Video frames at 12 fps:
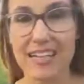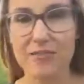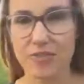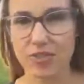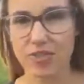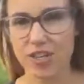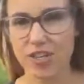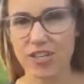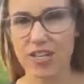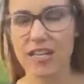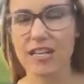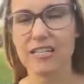
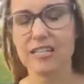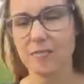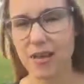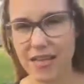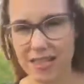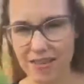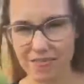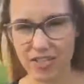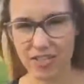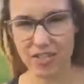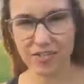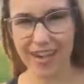infrastructure needed to make that
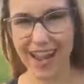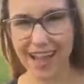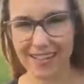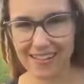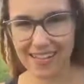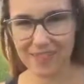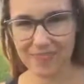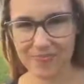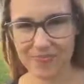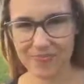vision a reality.